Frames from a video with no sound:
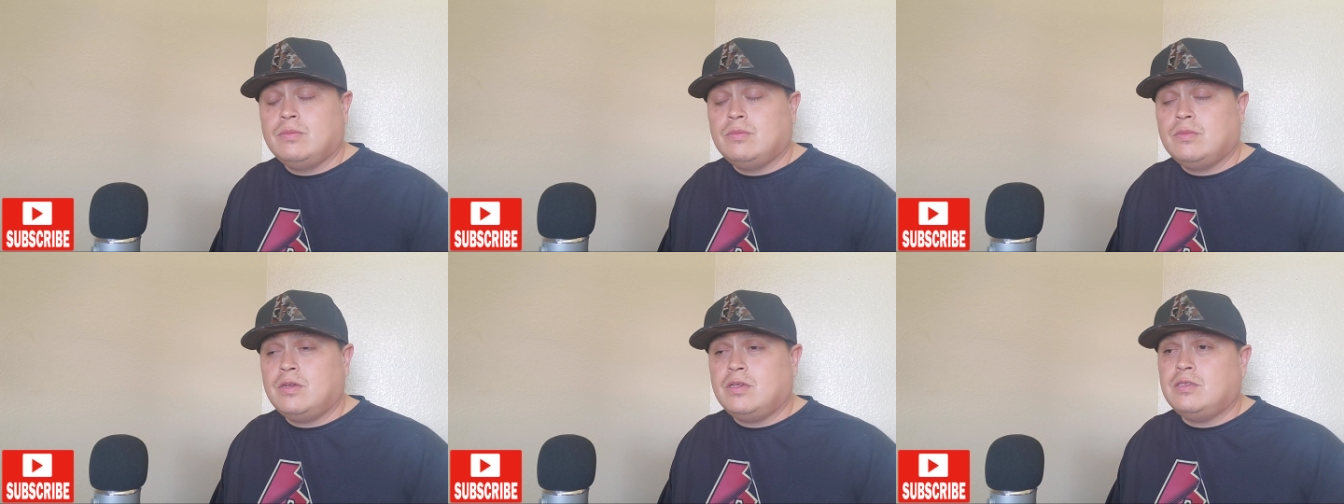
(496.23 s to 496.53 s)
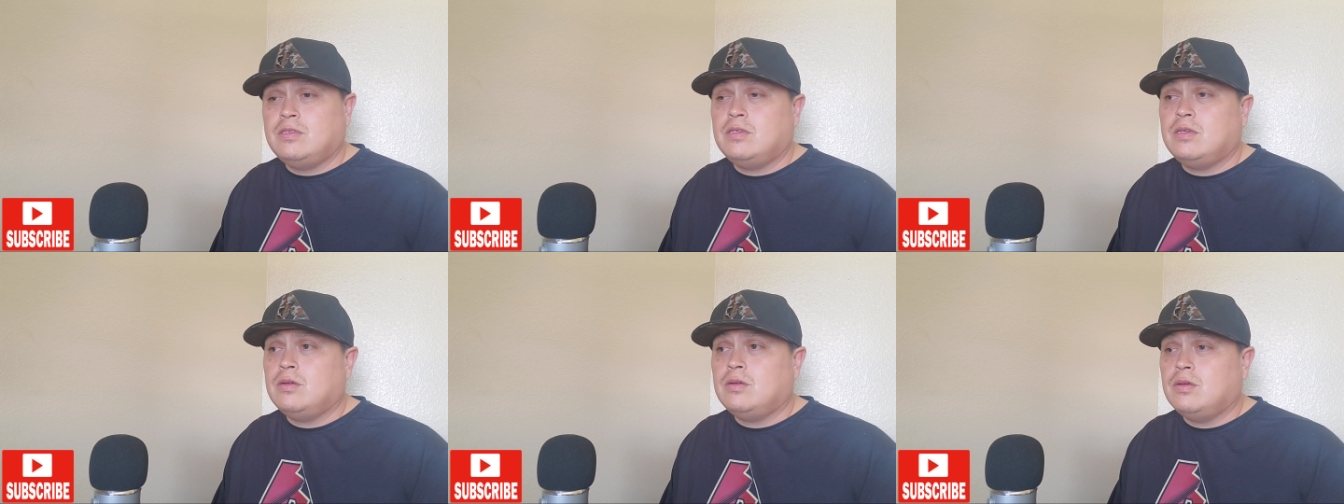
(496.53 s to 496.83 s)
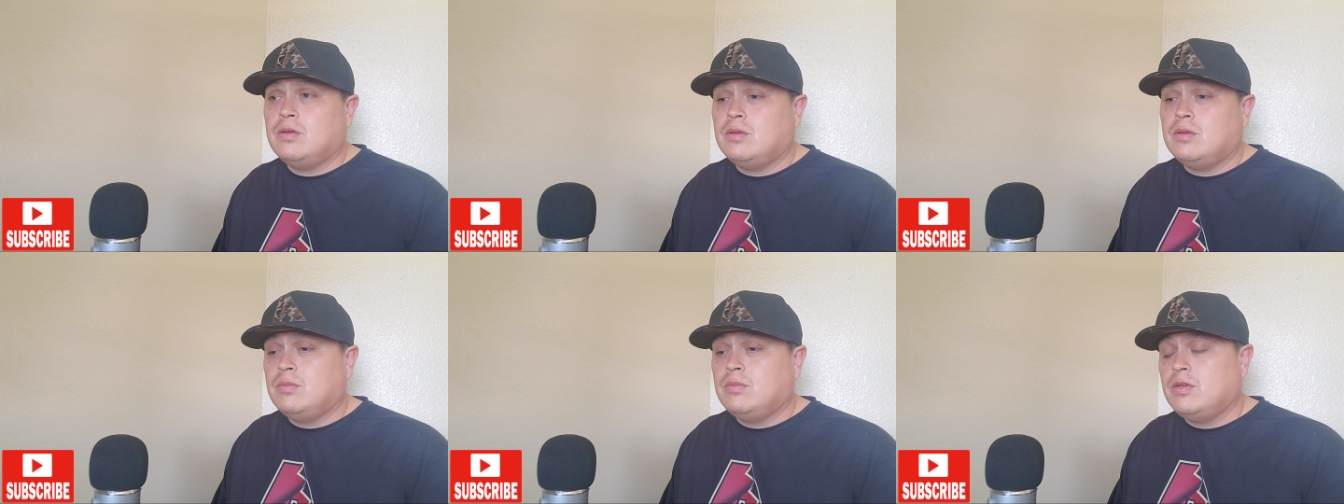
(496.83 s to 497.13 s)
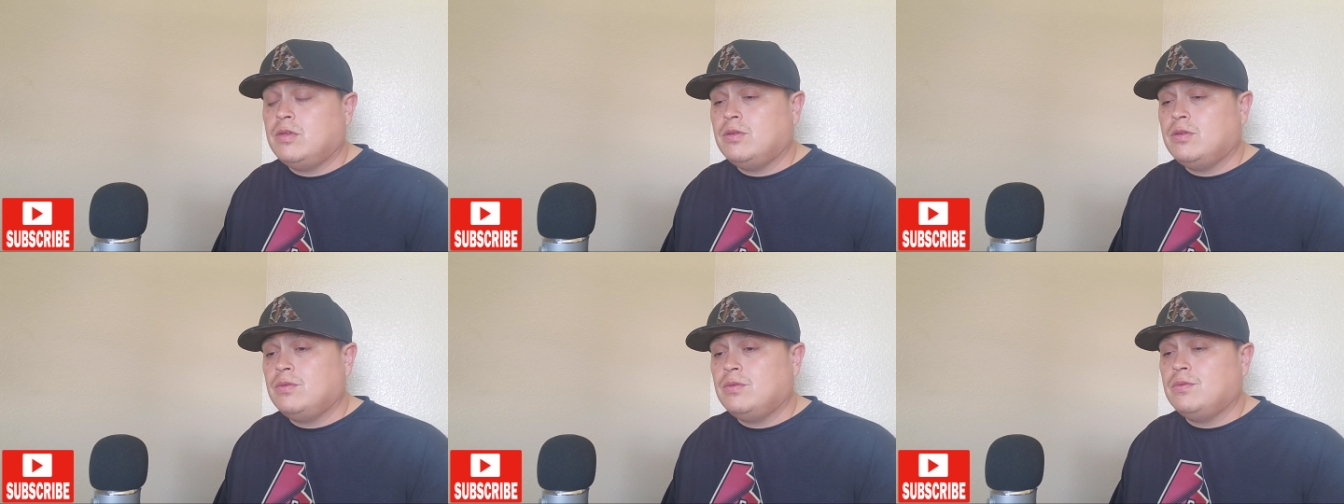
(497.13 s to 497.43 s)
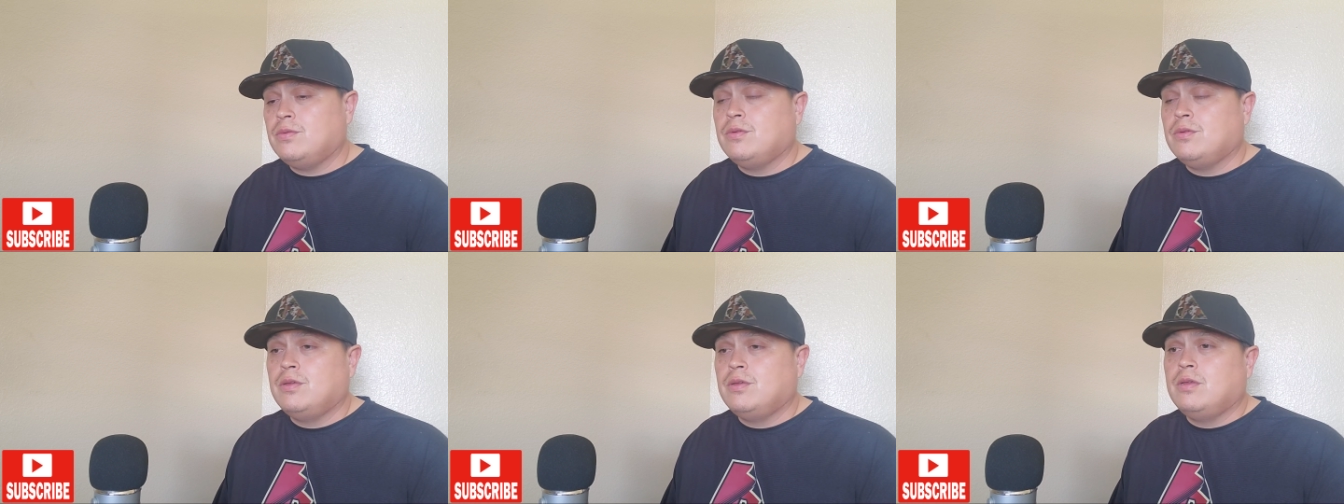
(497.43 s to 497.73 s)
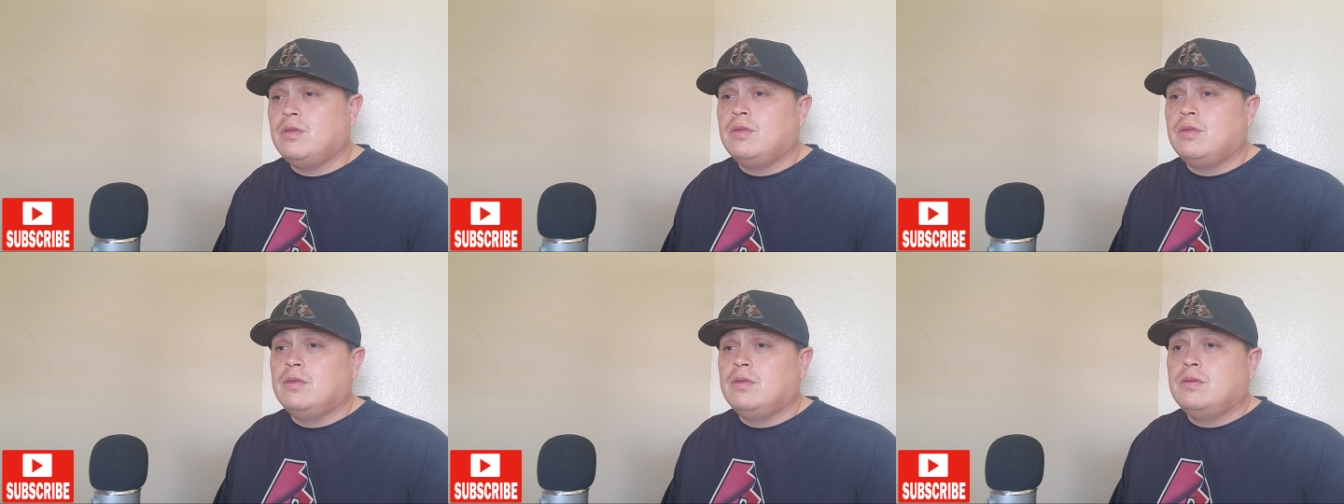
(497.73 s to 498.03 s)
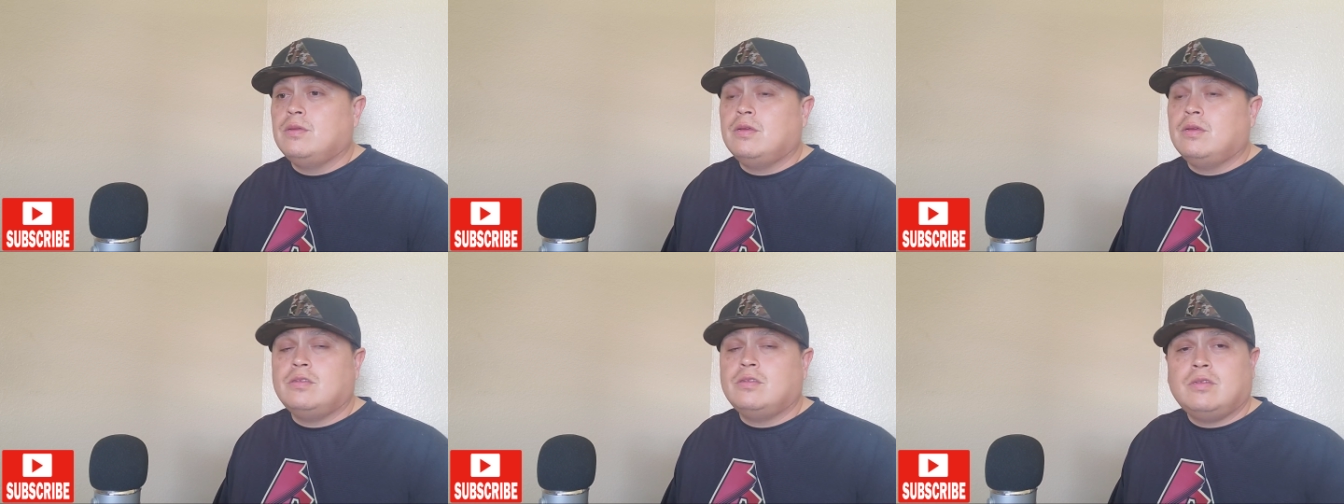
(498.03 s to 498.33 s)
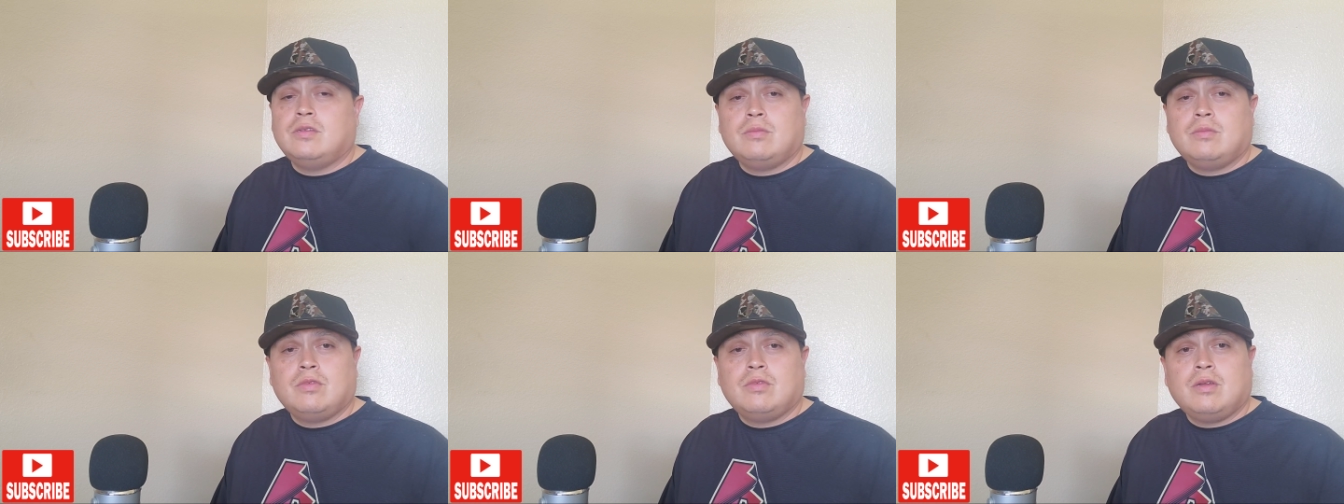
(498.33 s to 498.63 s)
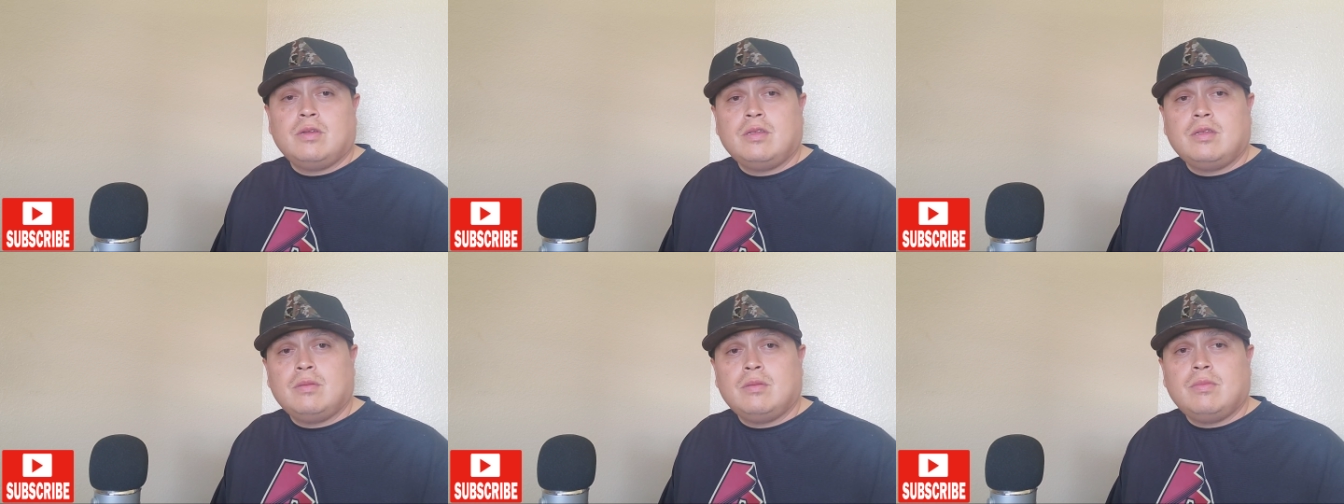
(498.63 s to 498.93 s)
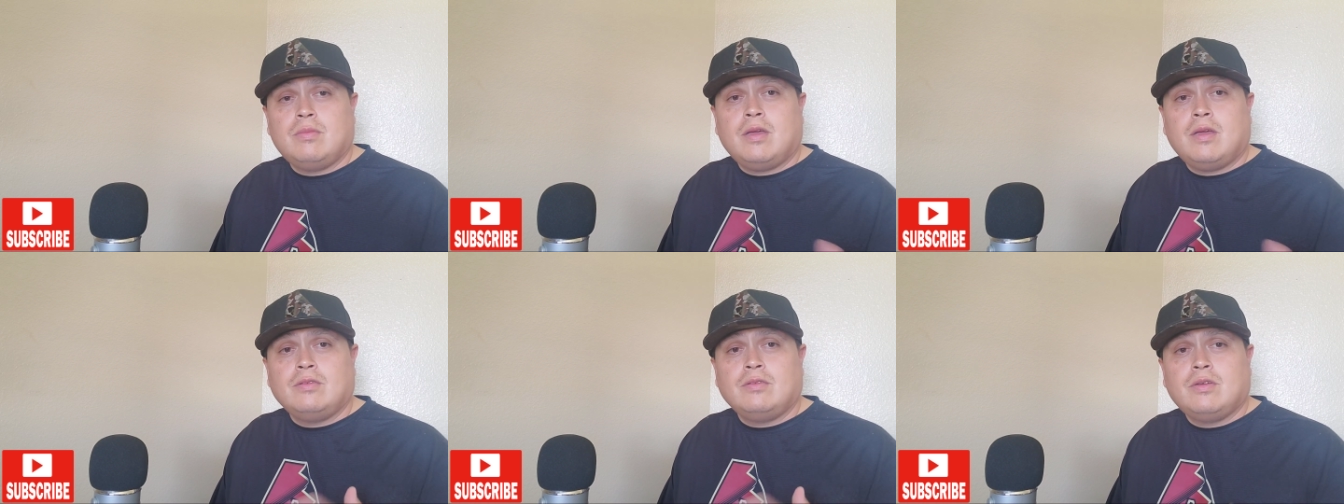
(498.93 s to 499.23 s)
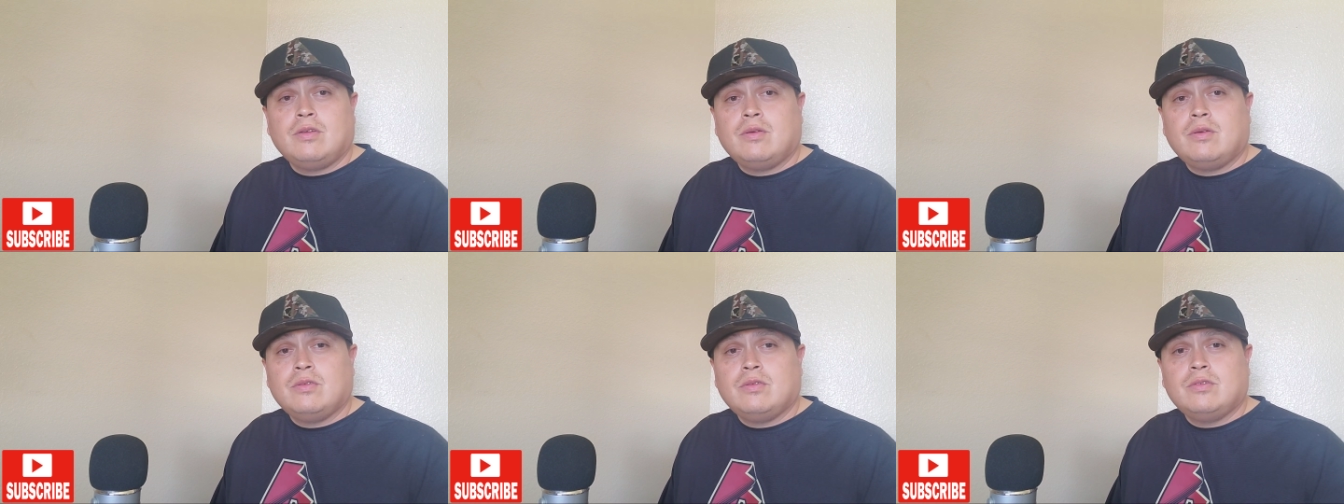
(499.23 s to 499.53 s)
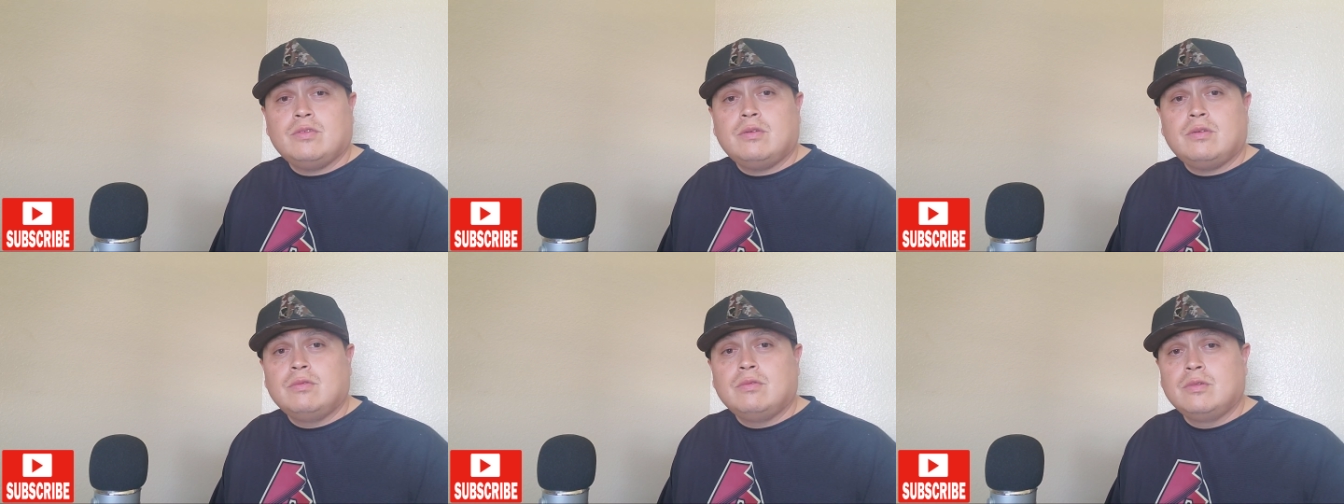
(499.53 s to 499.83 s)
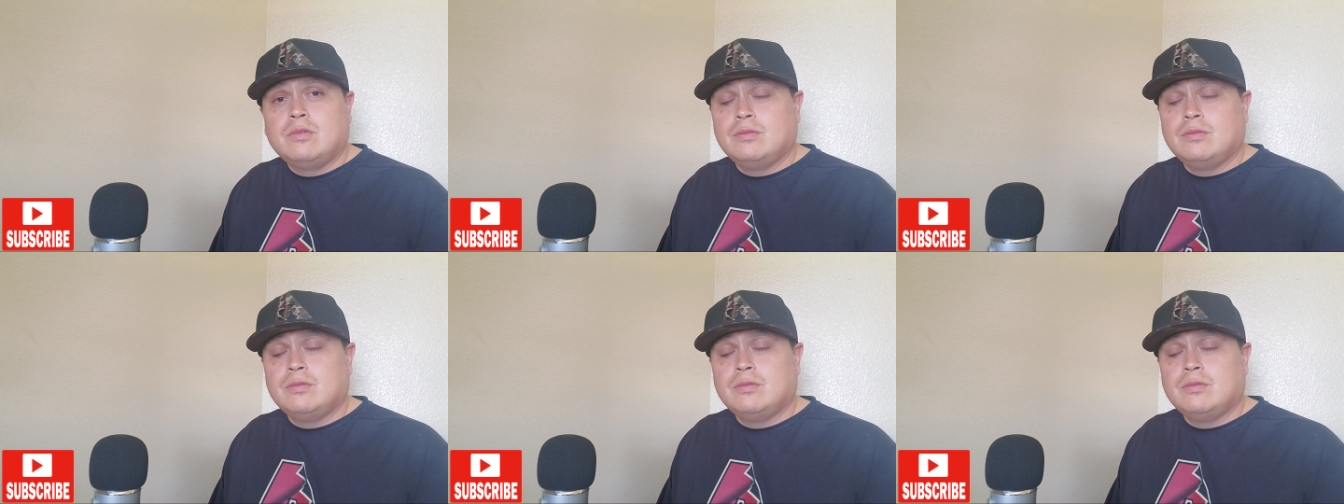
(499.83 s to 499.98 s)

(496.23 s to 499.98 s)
I said, oh man. I said, I'm trying to get back to Arizona.